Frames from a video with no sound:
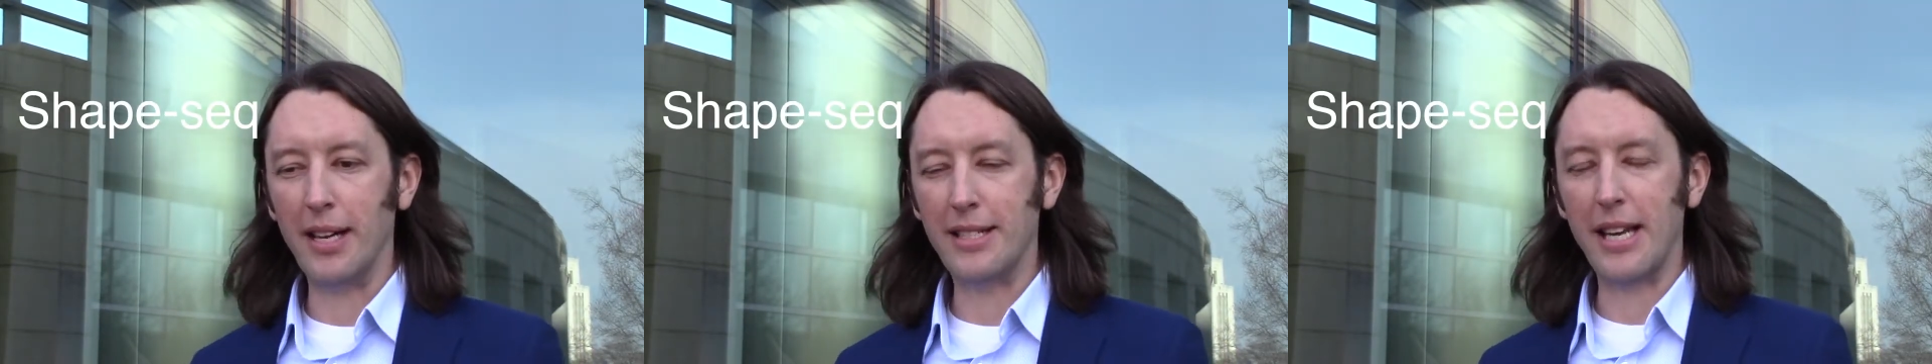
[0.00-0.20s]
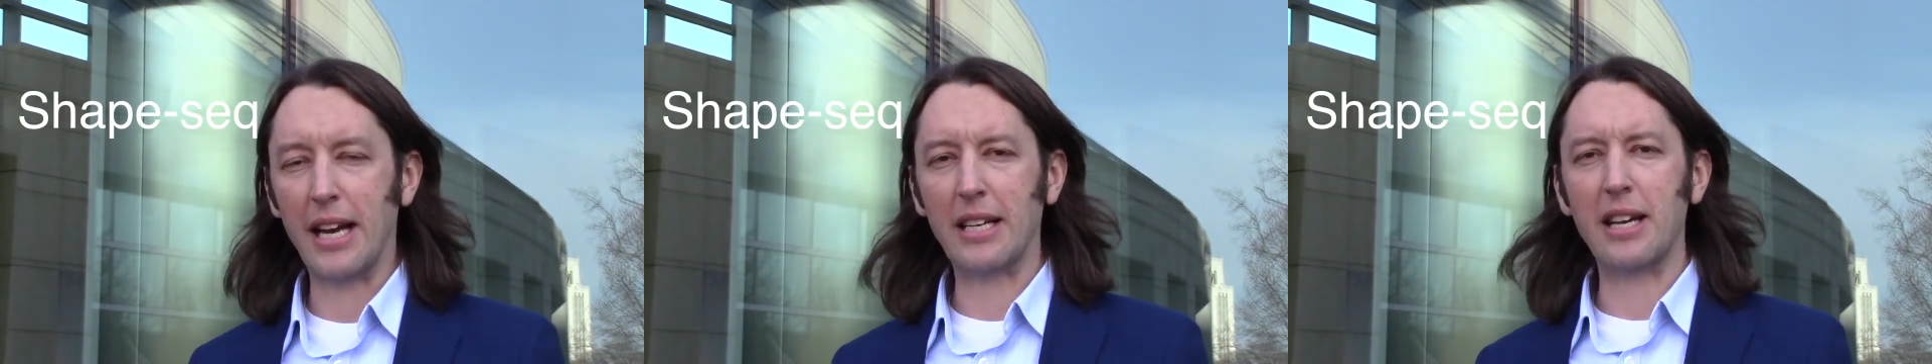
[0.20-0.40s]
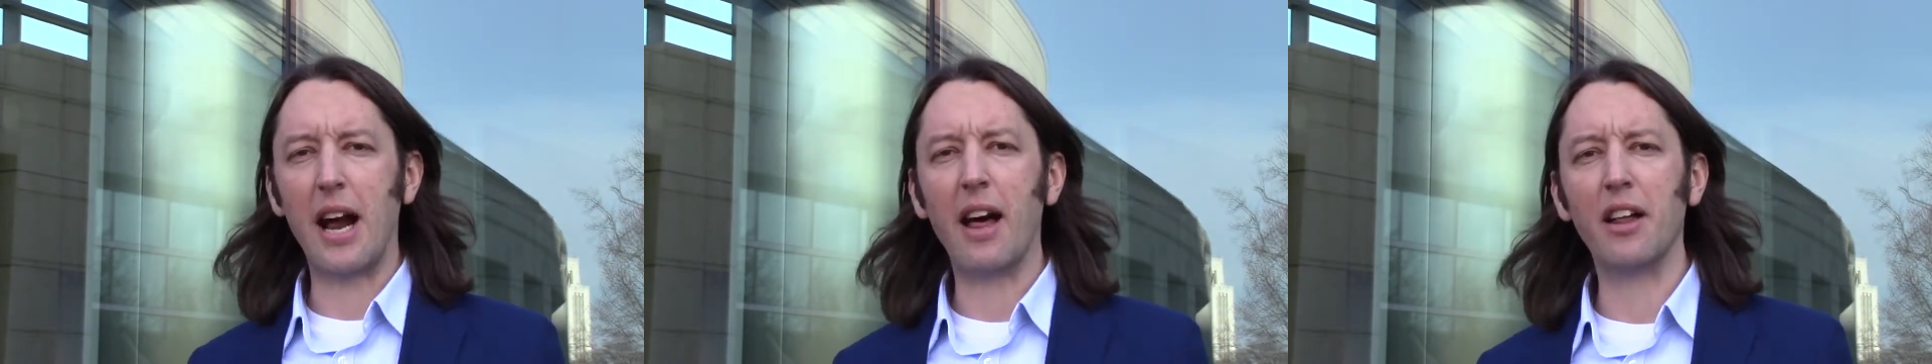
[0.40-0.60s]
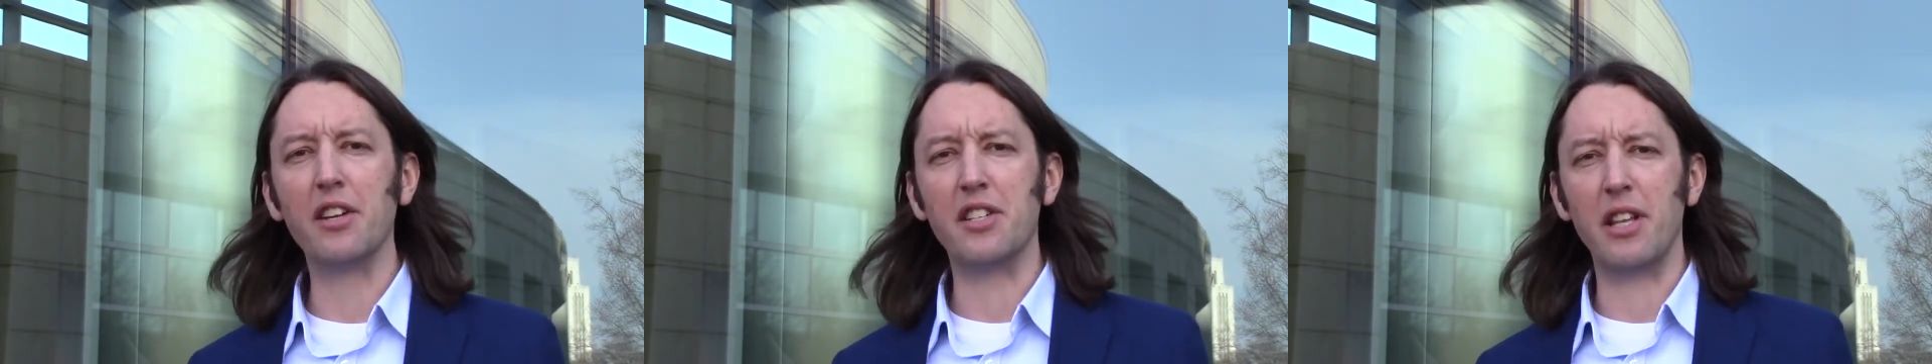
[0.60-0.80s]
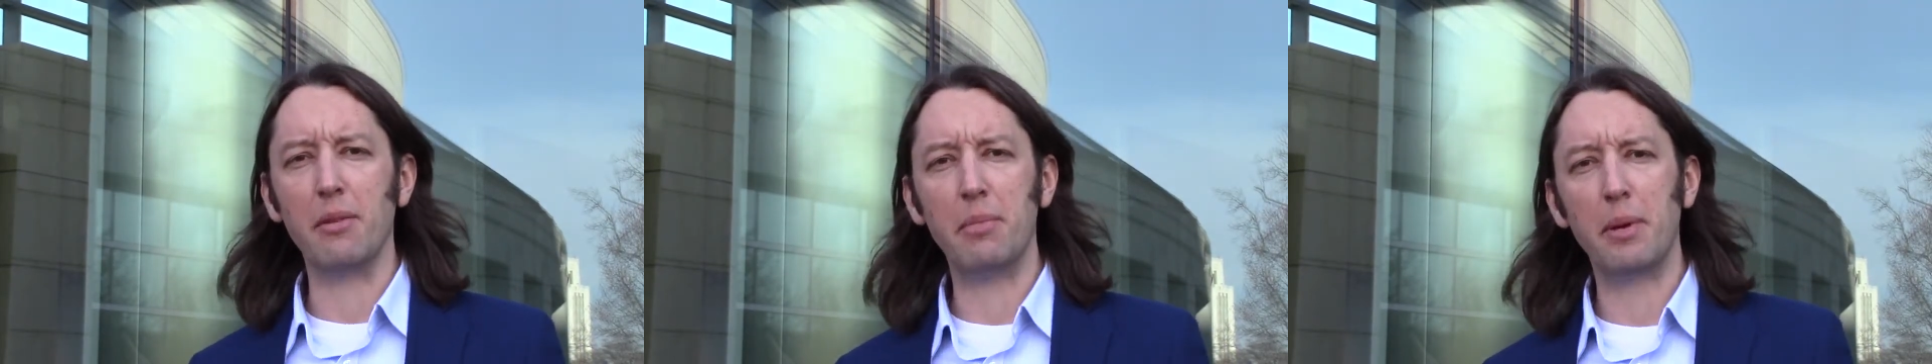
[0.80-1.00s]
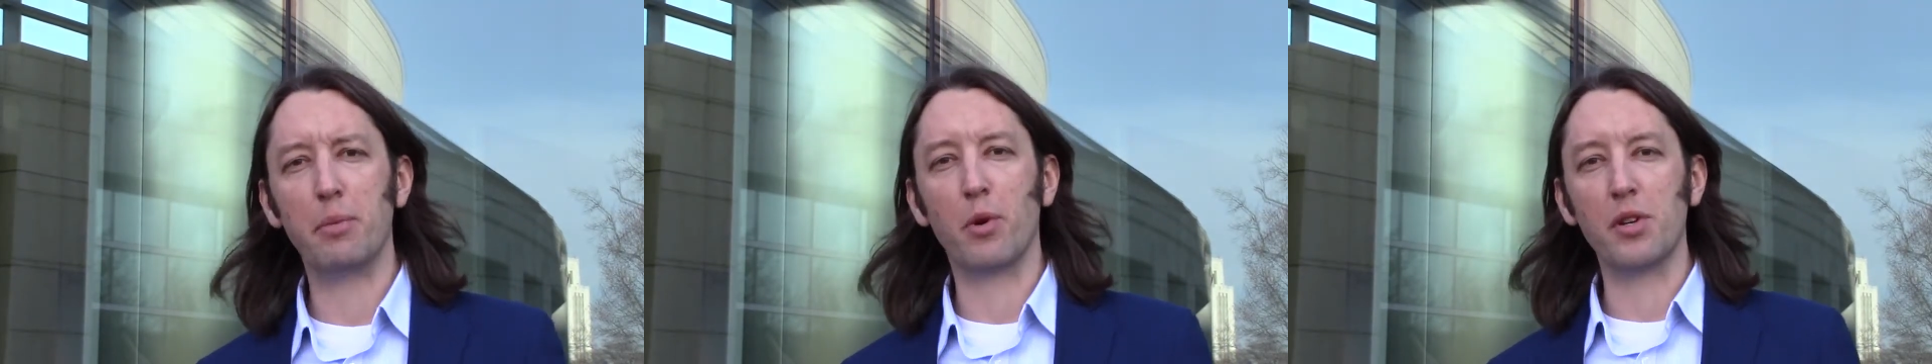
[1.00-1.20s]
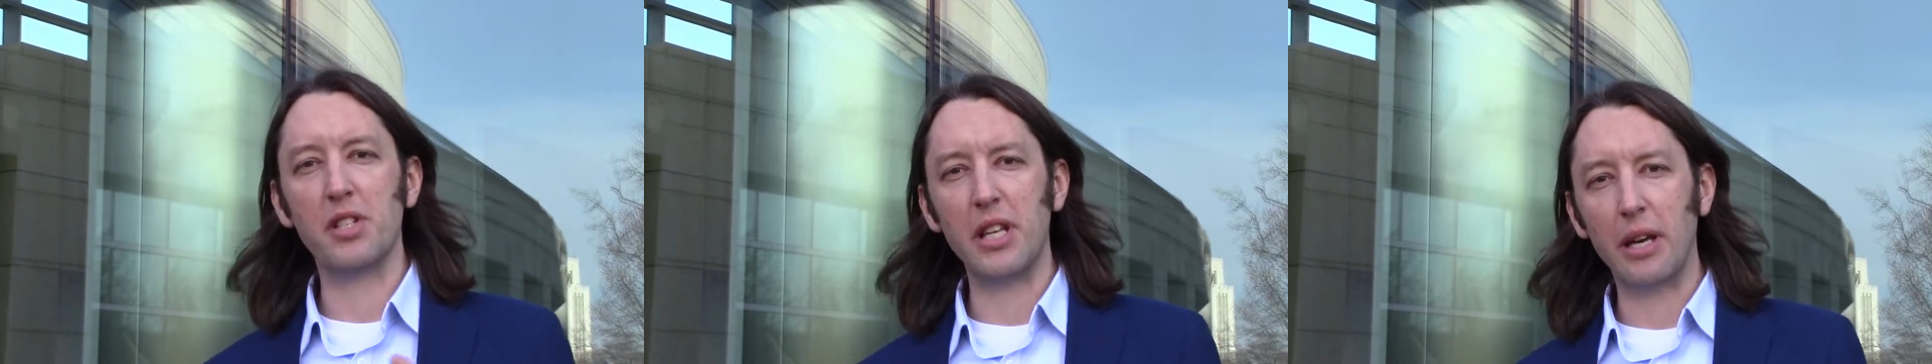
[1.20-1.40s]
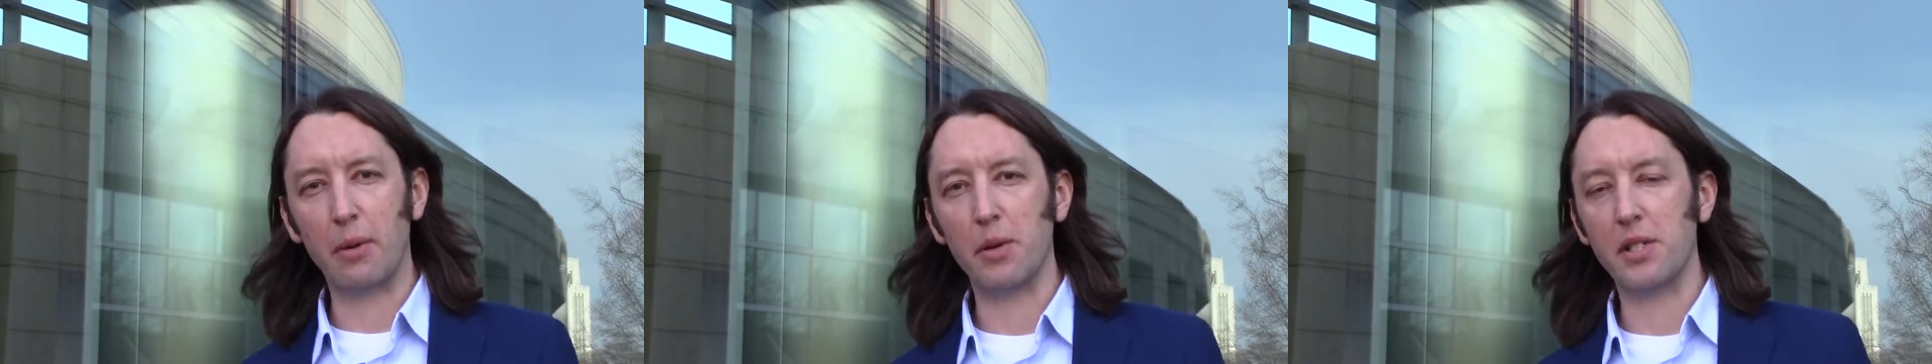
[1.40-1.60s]
technology that people are
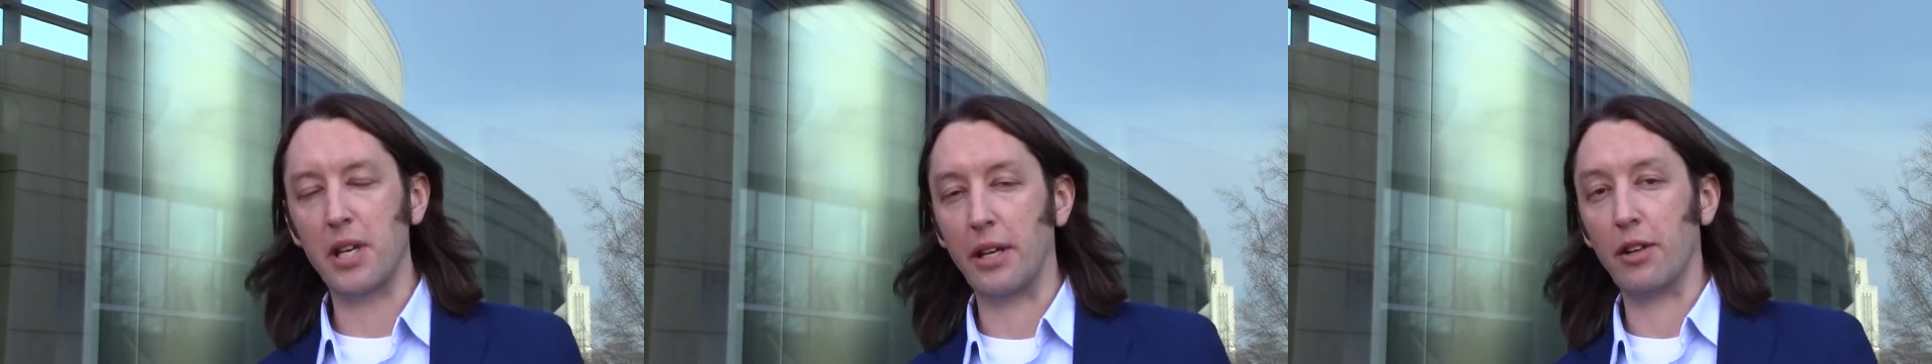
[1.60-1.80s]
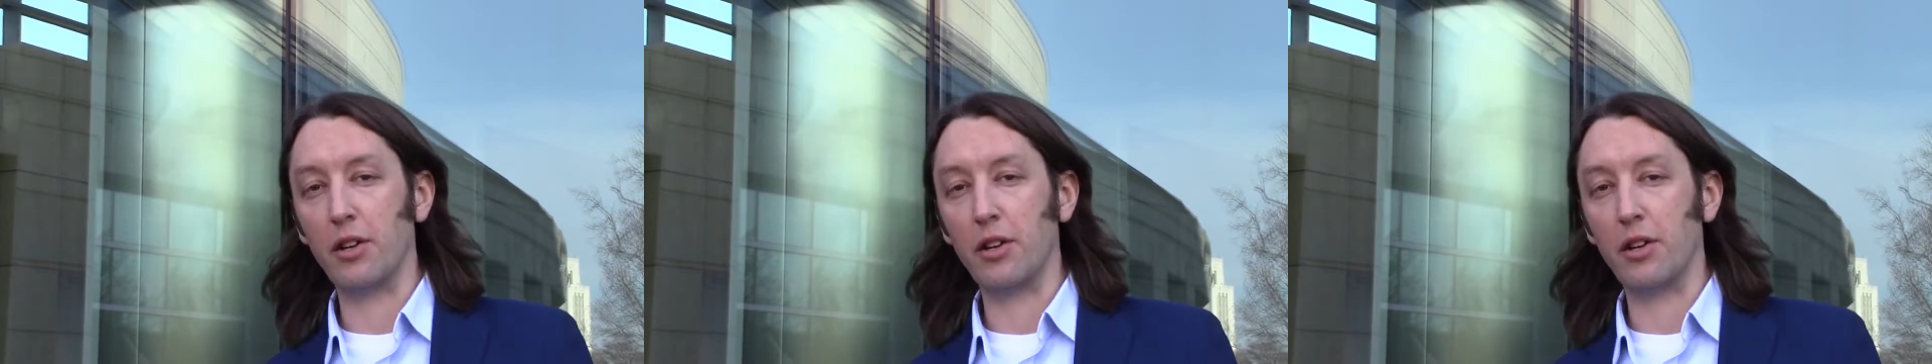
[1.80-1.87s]
sequencing